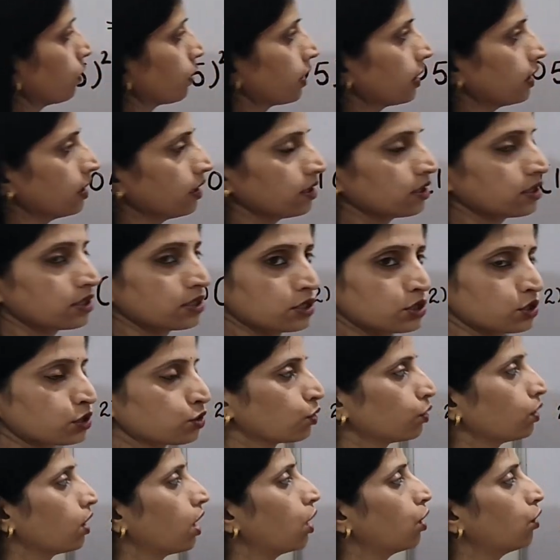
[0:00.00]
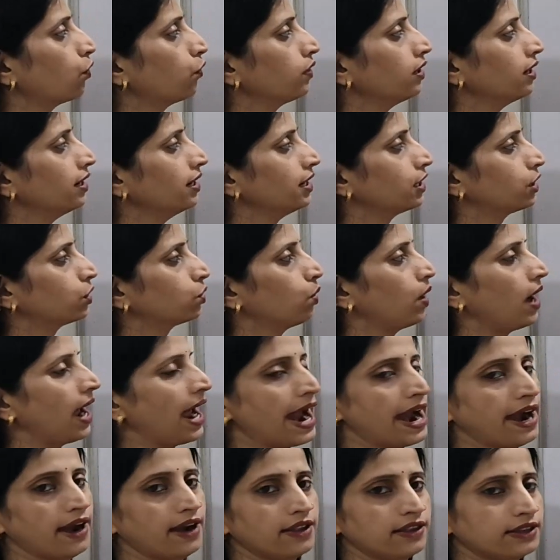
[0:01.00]
Okay, so now we need to
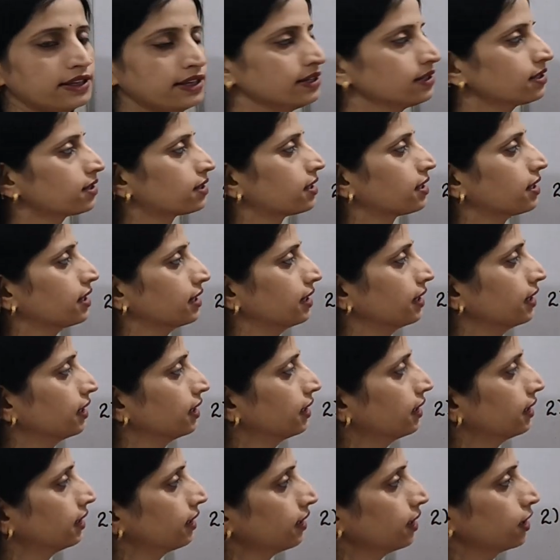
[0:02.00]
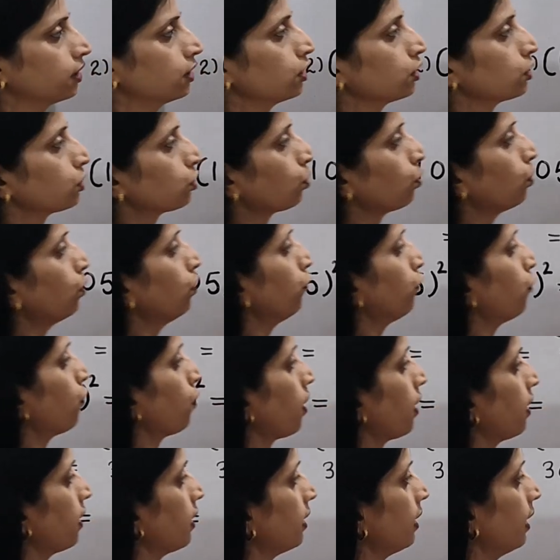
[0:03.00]
add these three. So
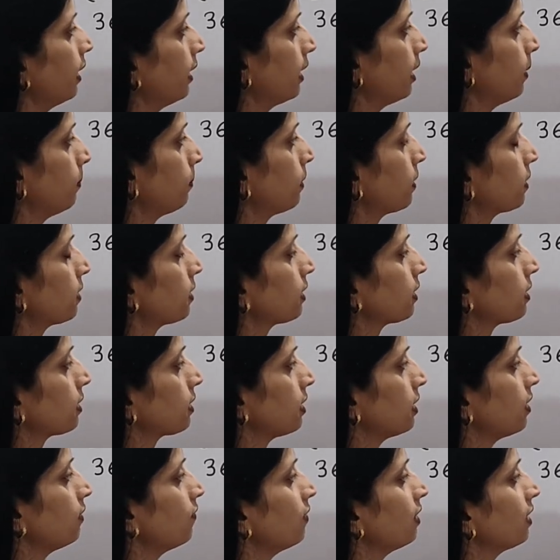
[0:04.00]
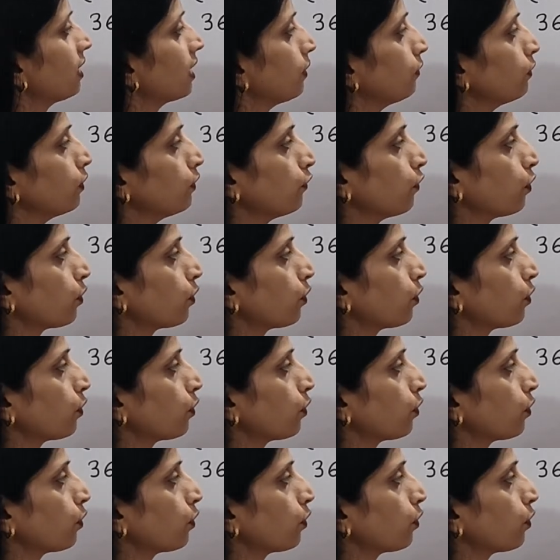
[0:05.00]
480 plus 16 will give you